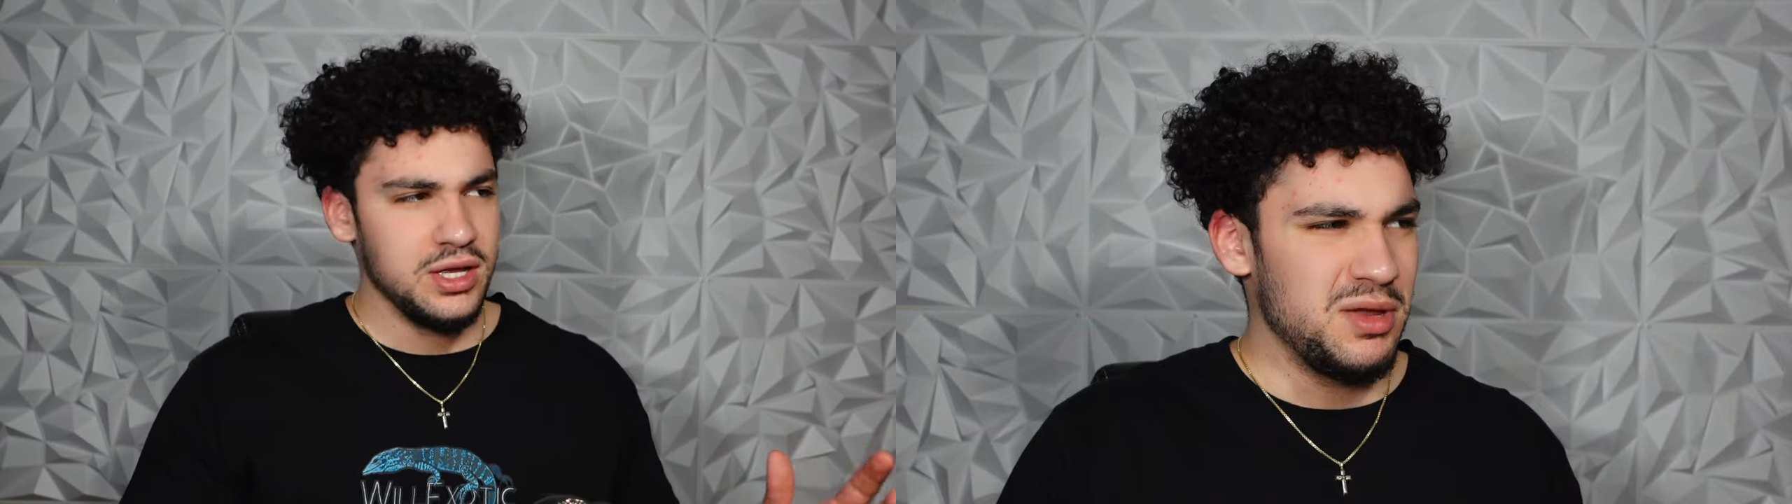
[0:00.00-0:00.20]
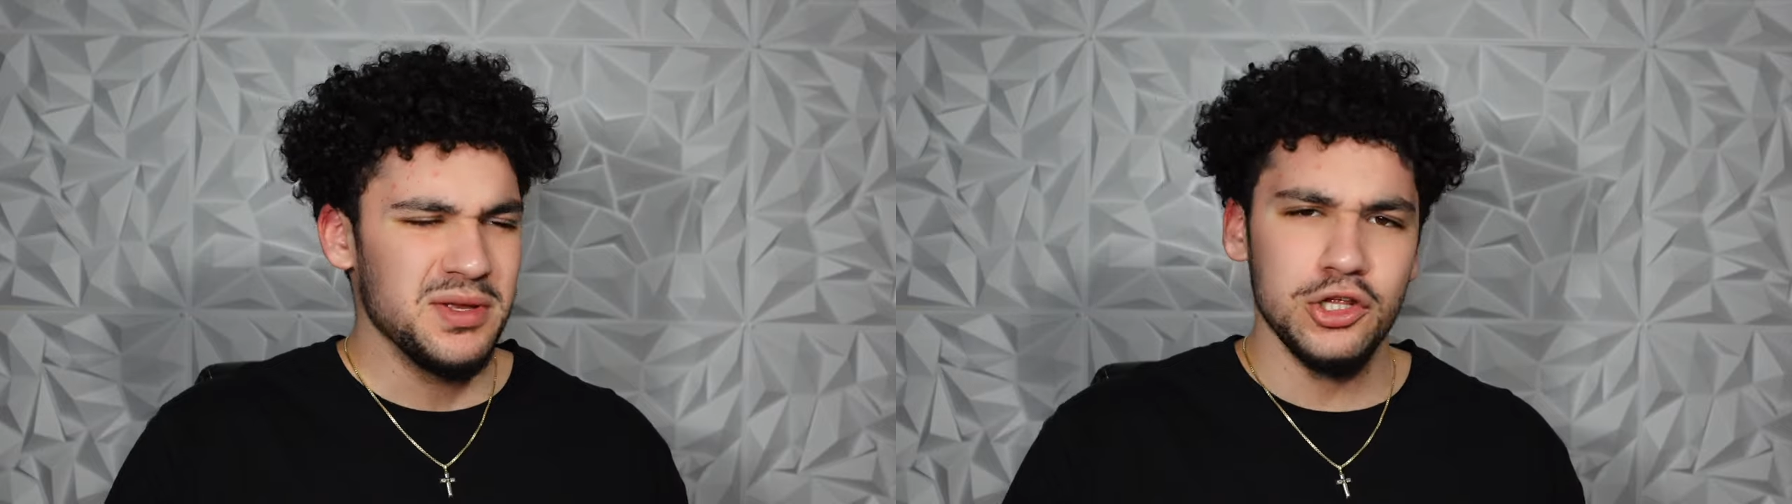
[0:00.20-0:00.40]

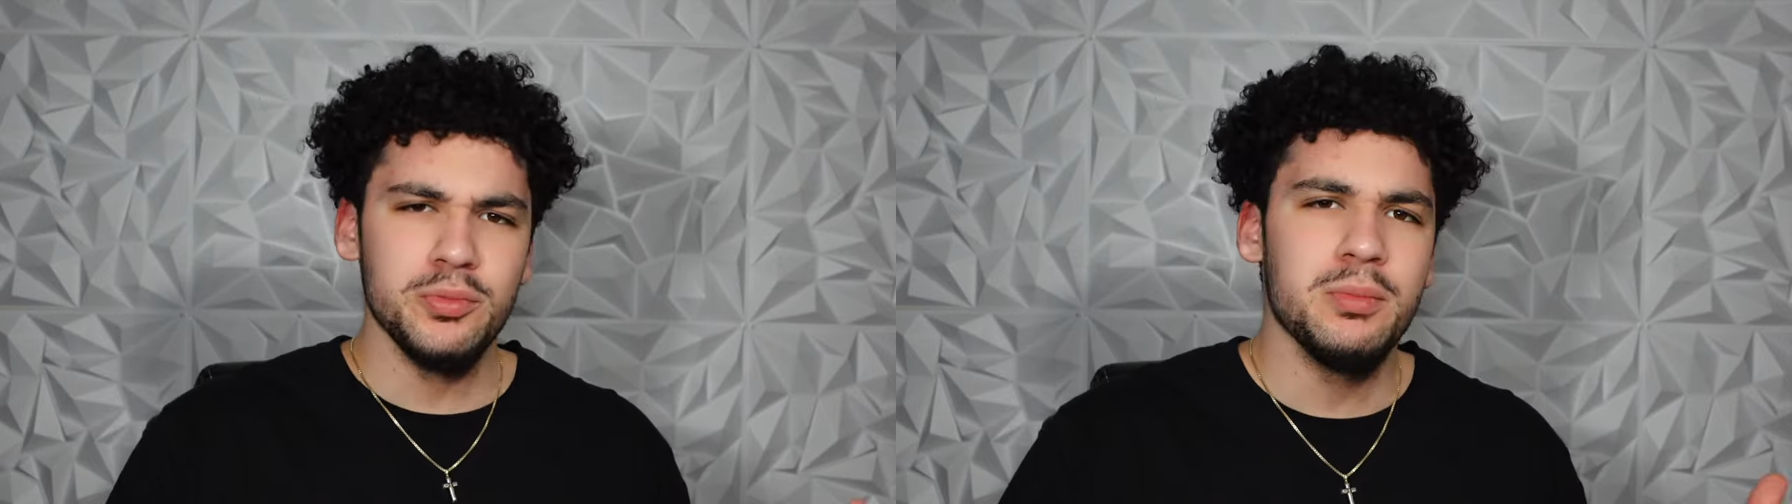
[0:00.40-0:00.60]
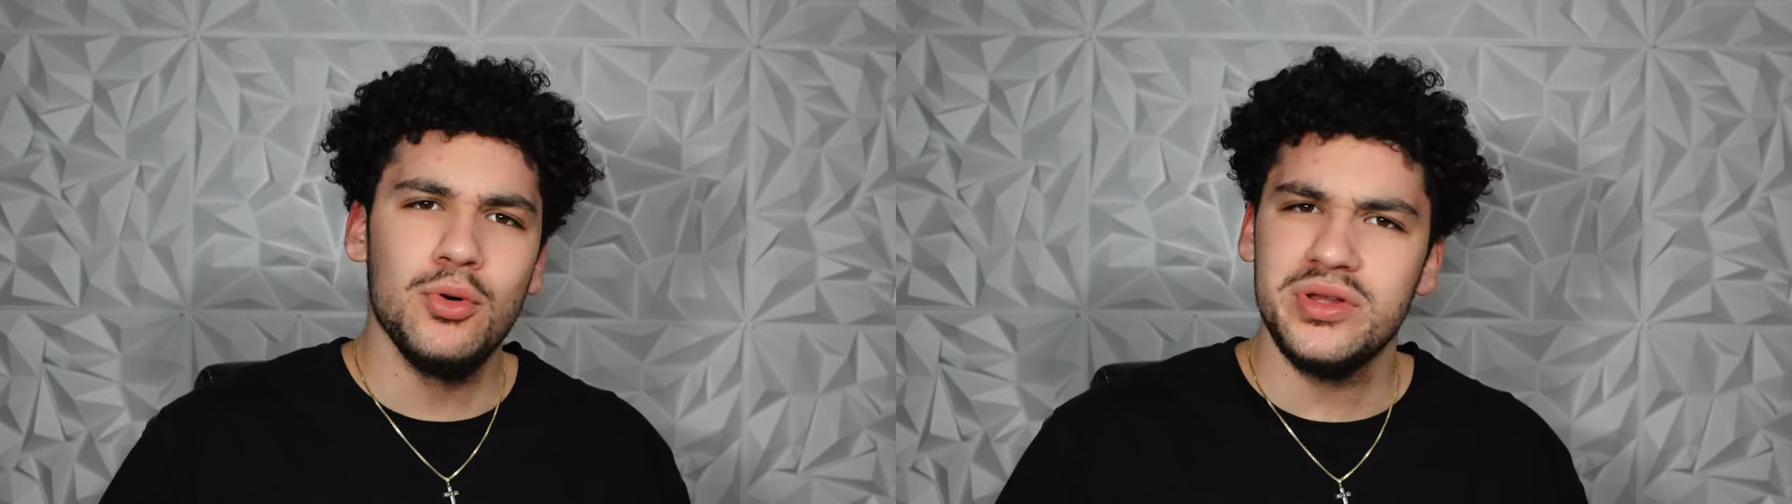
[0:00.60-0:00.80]
maybe a little
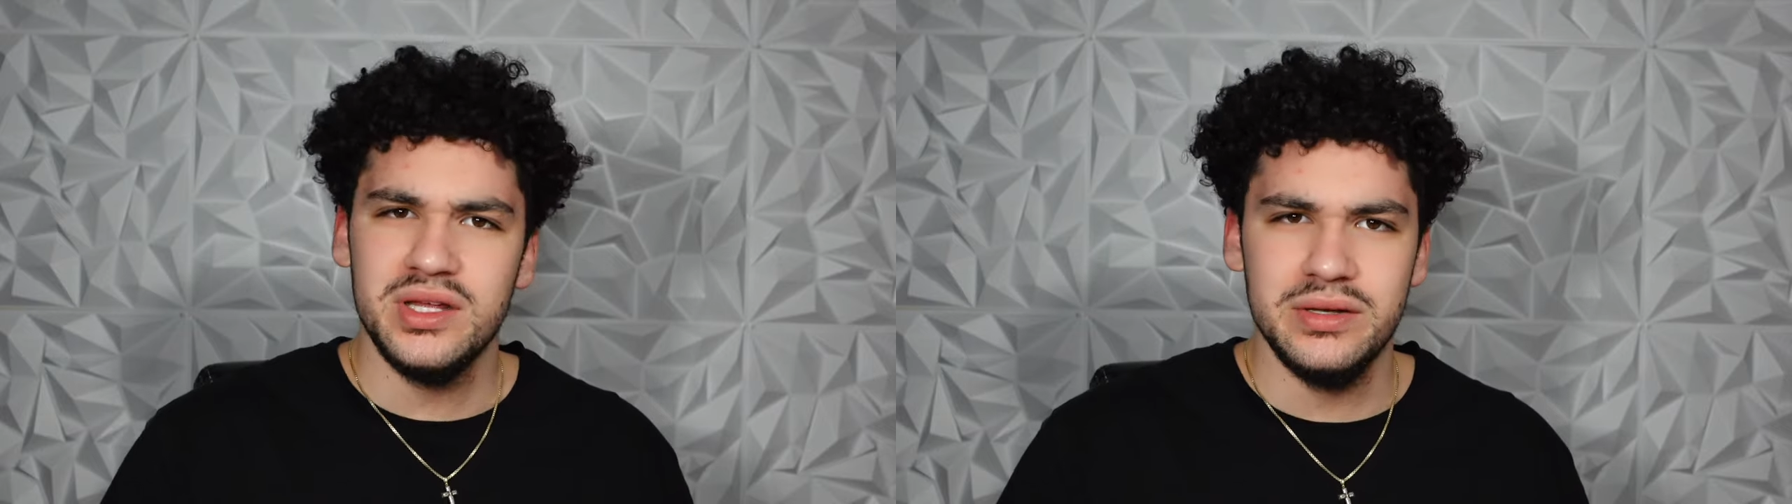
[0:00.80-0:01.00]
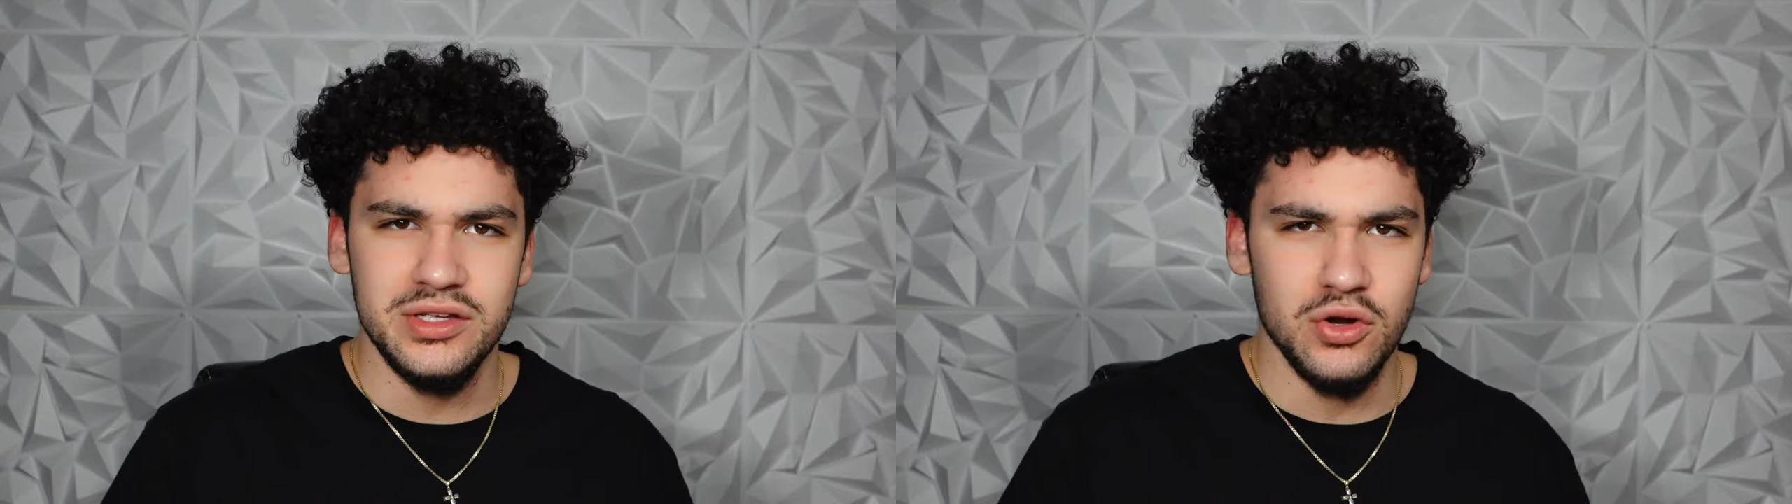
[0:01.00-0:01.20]
bit more
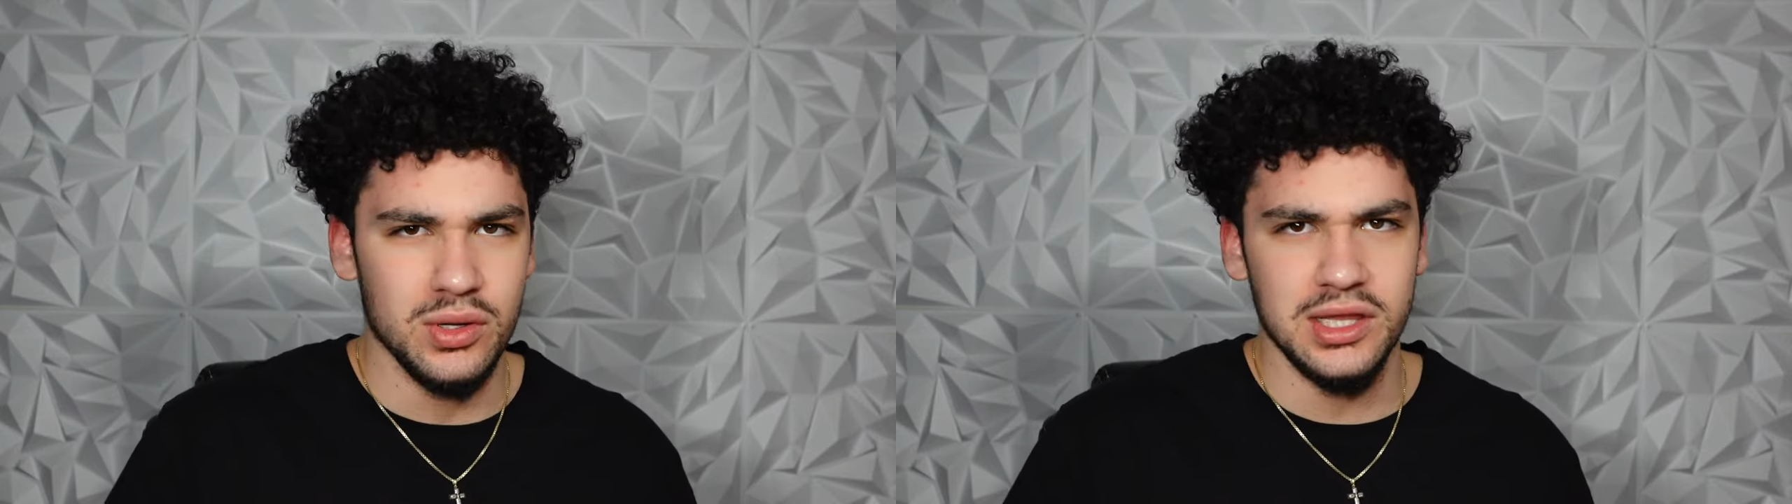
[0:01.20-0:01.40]
than, you know,